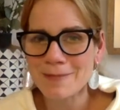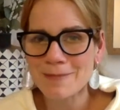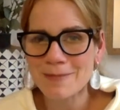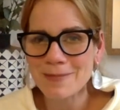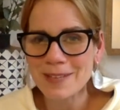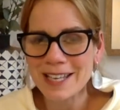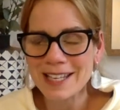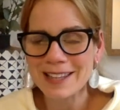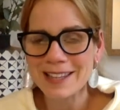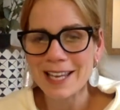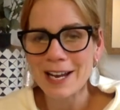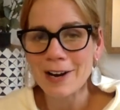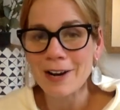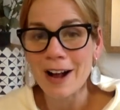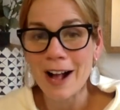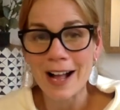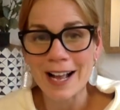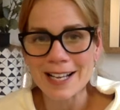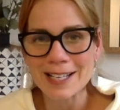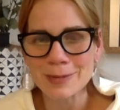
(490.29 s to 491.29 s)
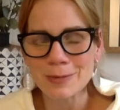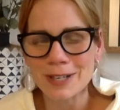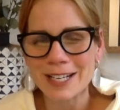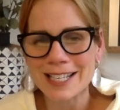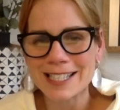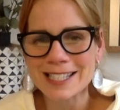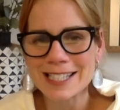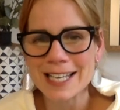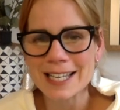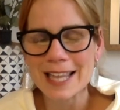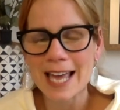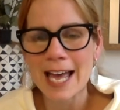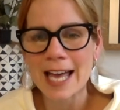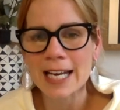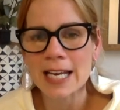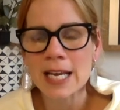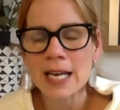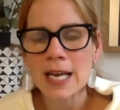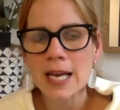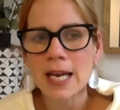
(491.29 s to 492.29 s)
in their eyes when I say that,
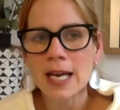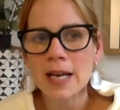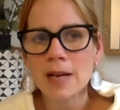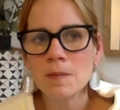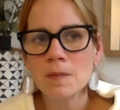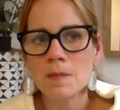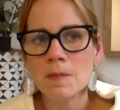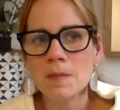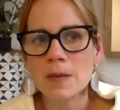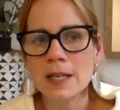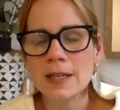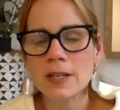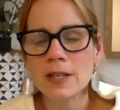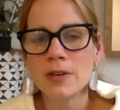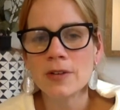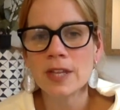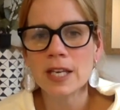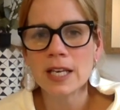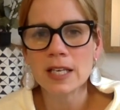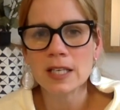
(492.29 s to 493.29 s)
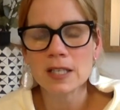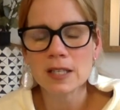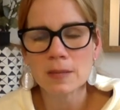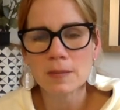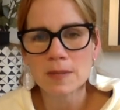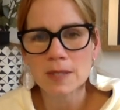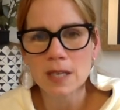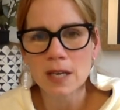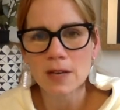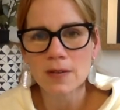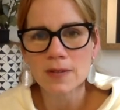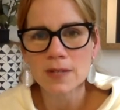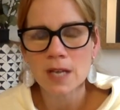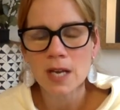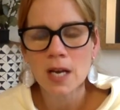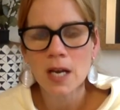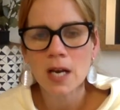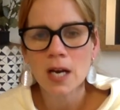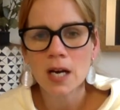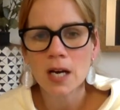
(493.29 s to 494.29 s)
and they're thinking to themselves,
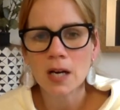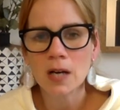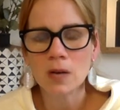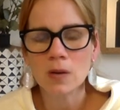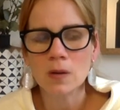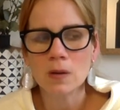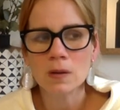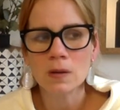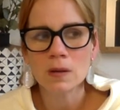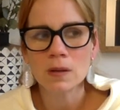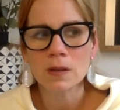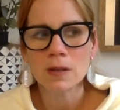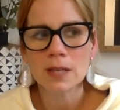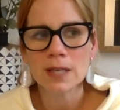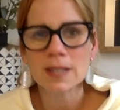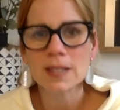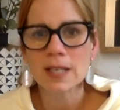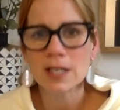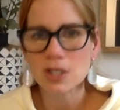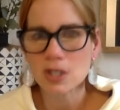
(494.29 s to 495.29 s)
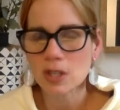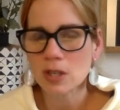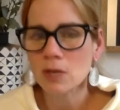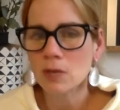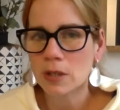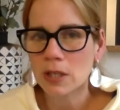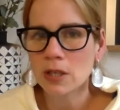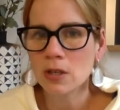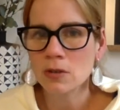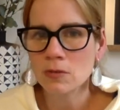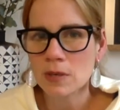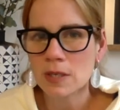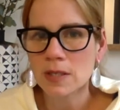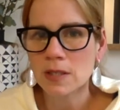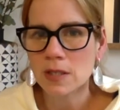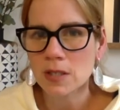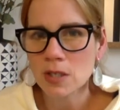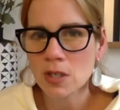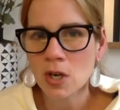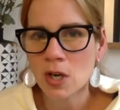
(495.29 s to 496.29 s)
oh, that's actually a really good reason
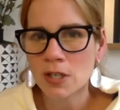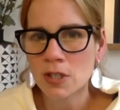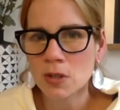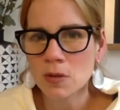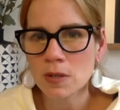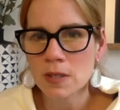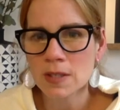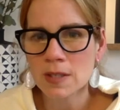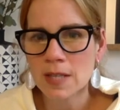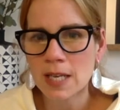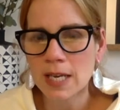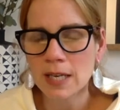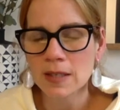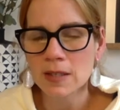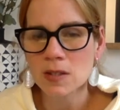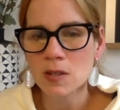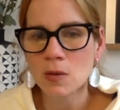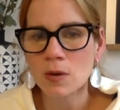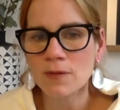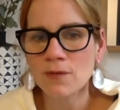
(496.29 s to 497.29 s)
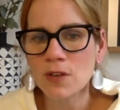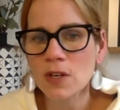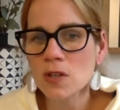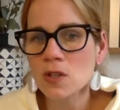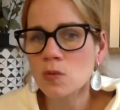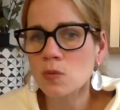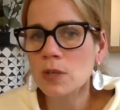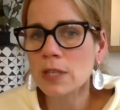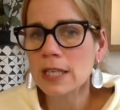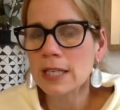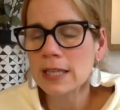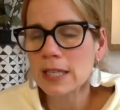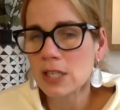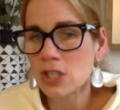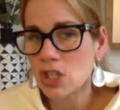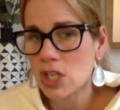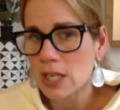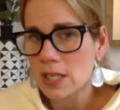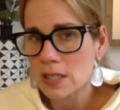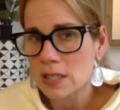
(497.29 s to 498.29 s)
to not do this thing. So it feels really
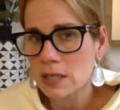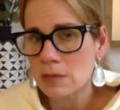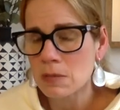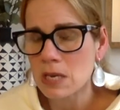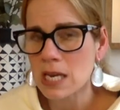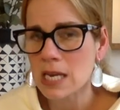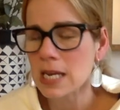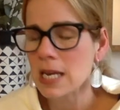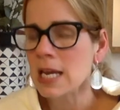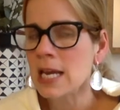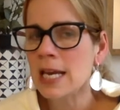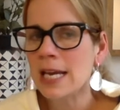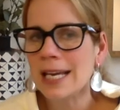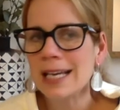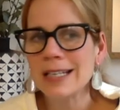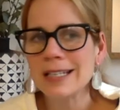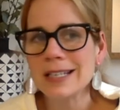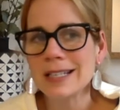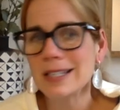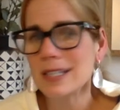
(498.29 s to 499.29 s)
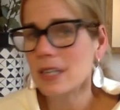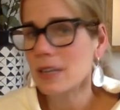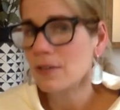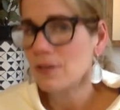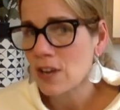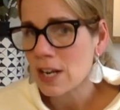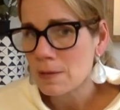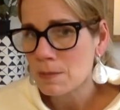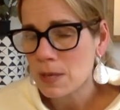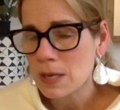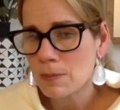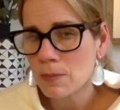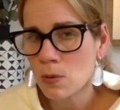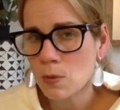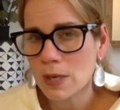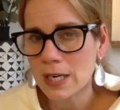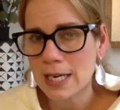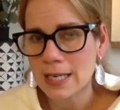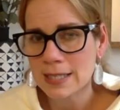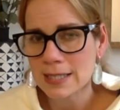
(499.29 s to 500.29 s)
legit to me. It doesn't offend people
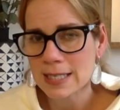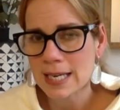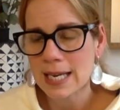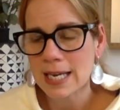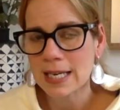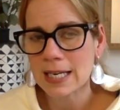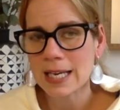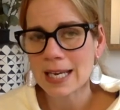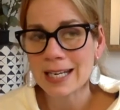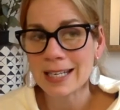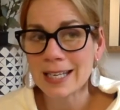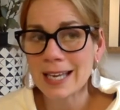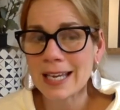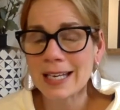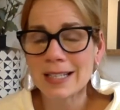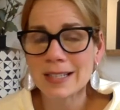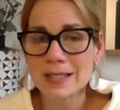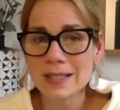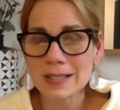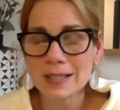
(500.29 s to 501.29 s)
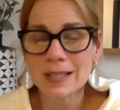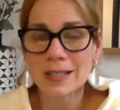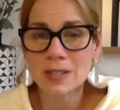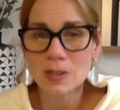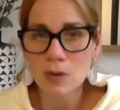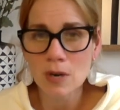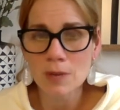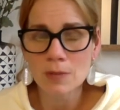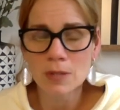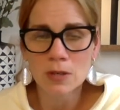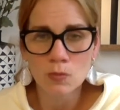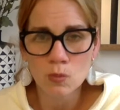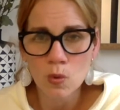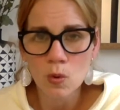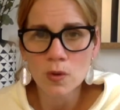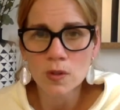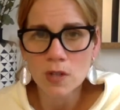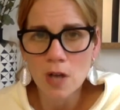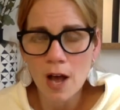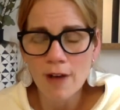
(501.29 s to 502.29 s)
when I say it. And again, it's a script. It
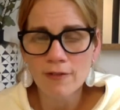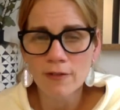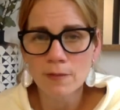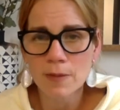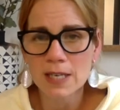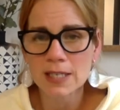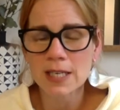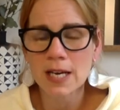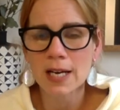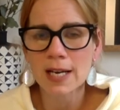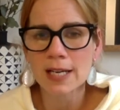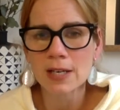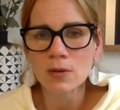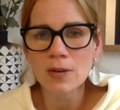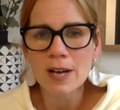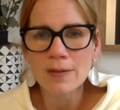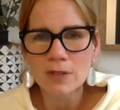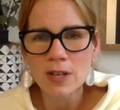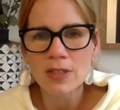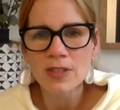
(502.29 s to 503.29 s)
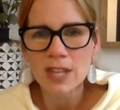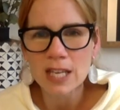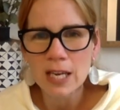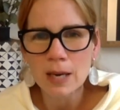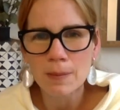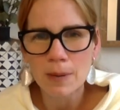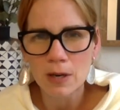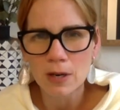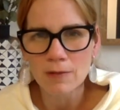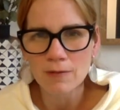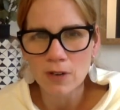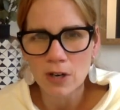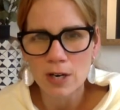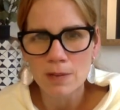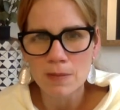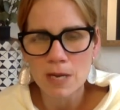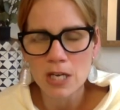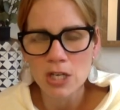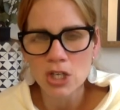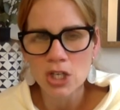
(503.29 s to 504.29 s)
rolls off of my tongue. I don't have to think about it very
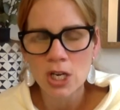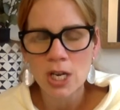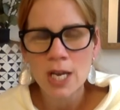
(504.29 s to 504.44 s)
much.